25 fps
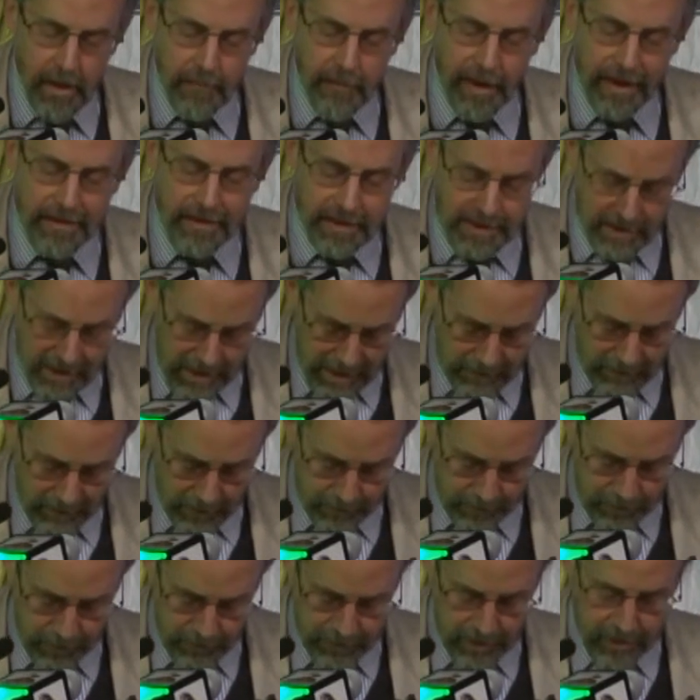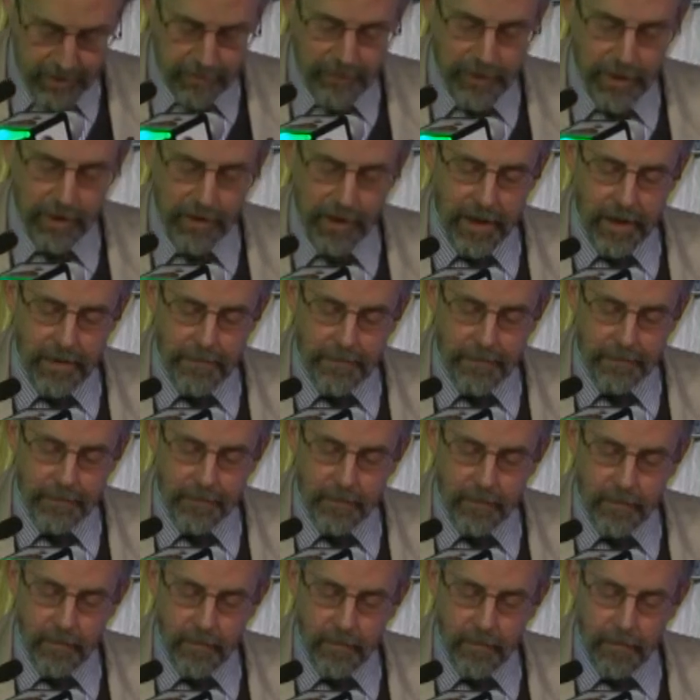By the time of the Buyid
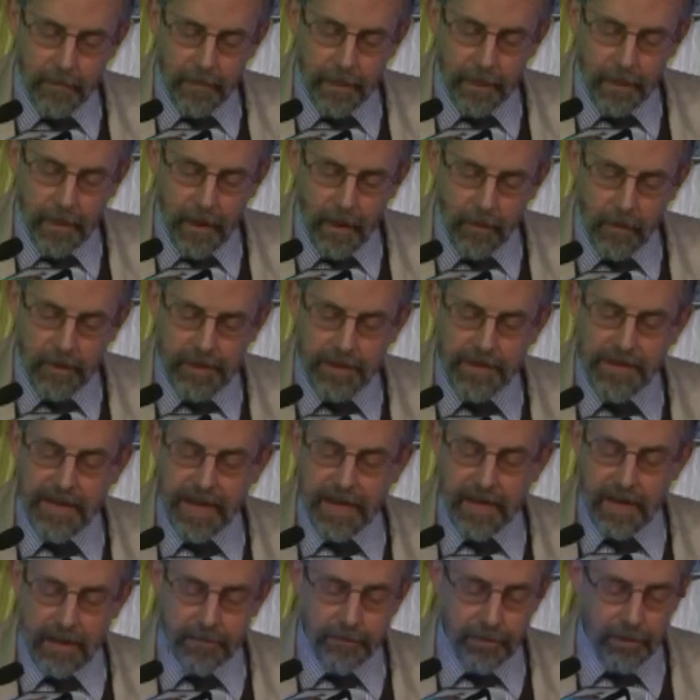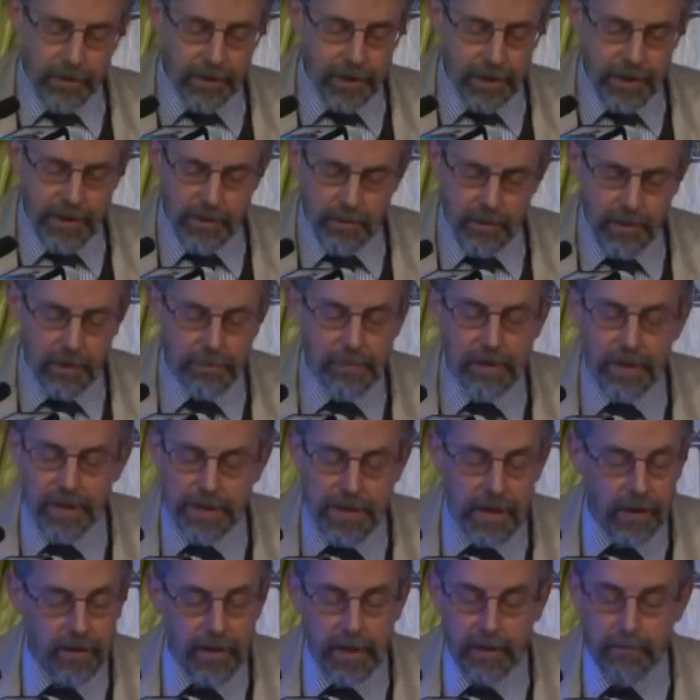period, when the Zaydi Buyids were the
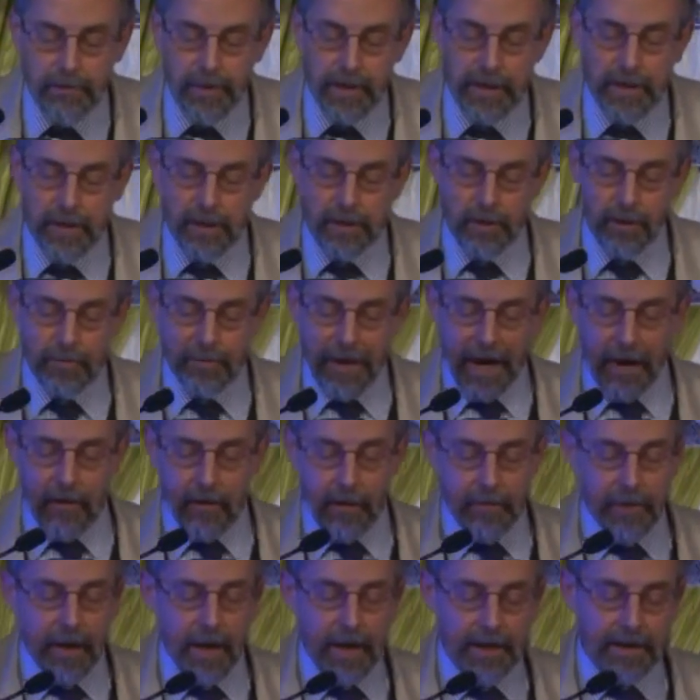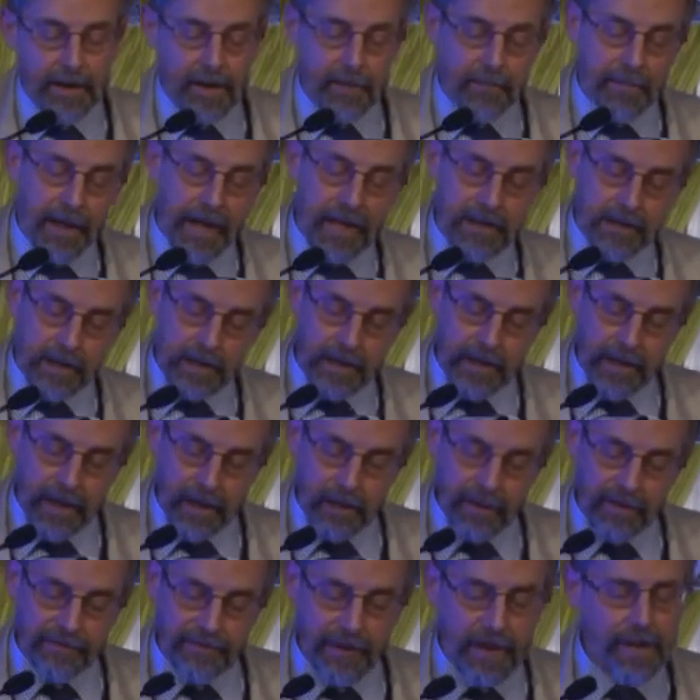military and political power behind the Abbasid
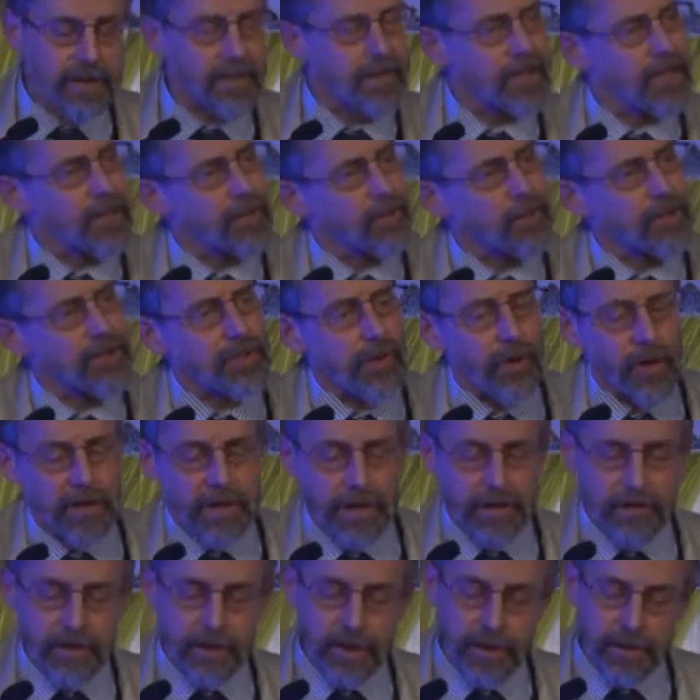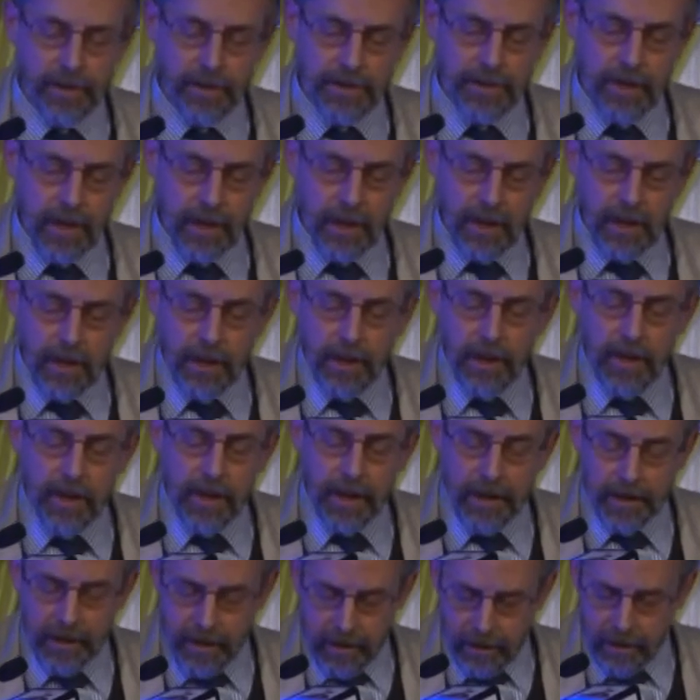Caliphate, and here we're talking the years,
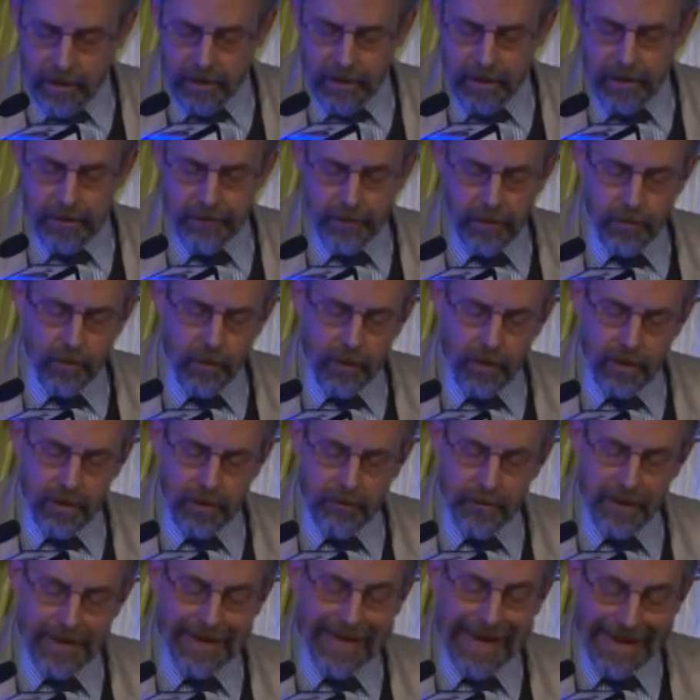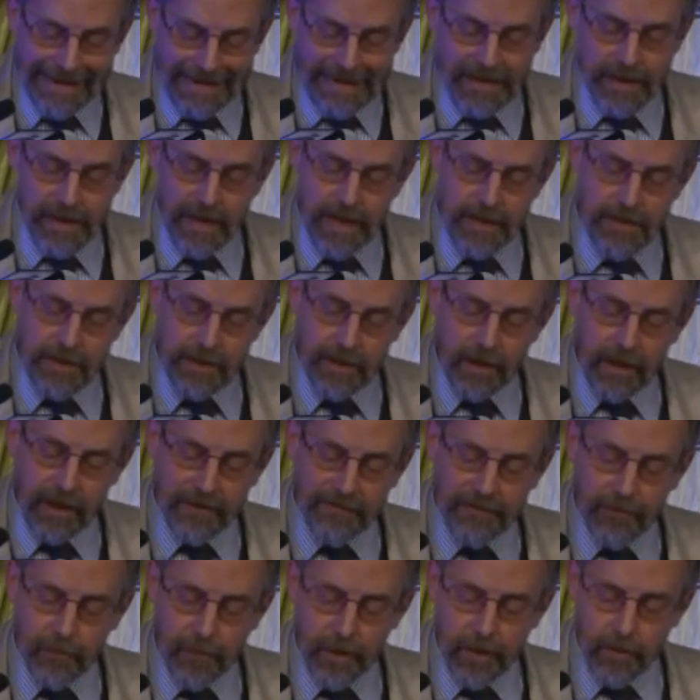in, if you will, in the Ladi dates,
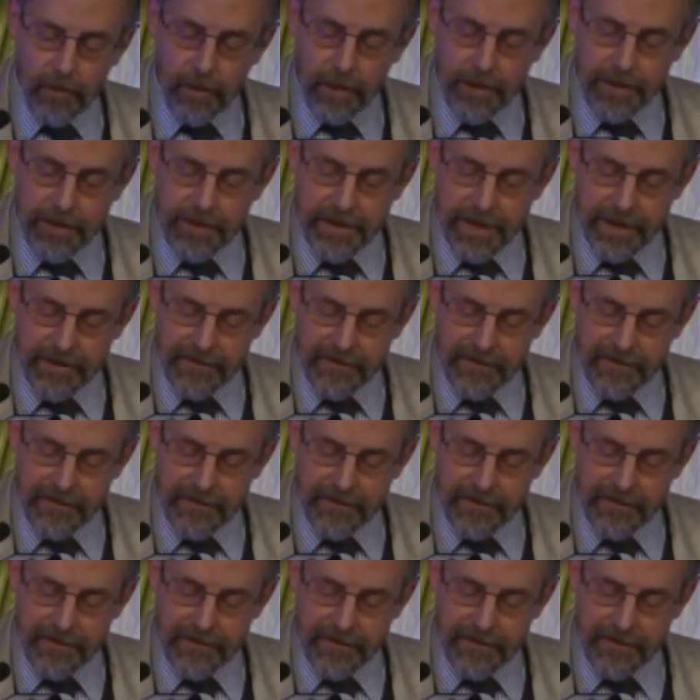941 to